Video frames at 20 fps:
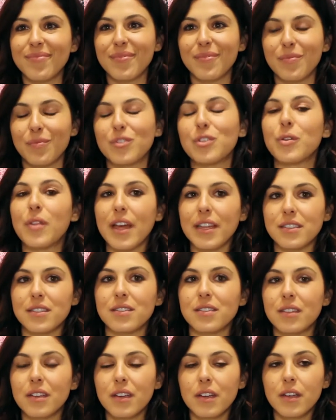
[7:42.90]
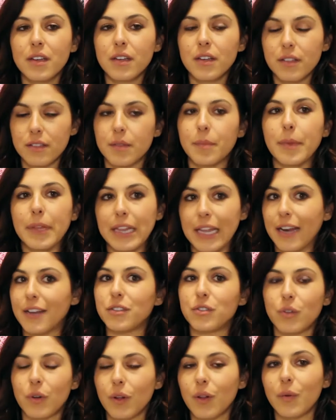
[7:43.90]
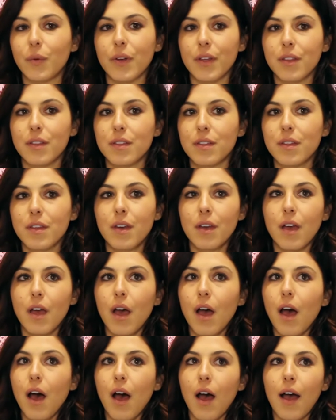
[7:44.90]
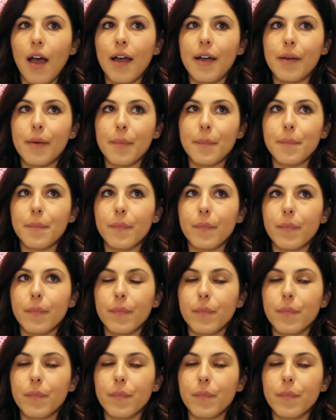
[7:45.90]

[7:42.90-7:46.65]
And so that's something that I struggle with. A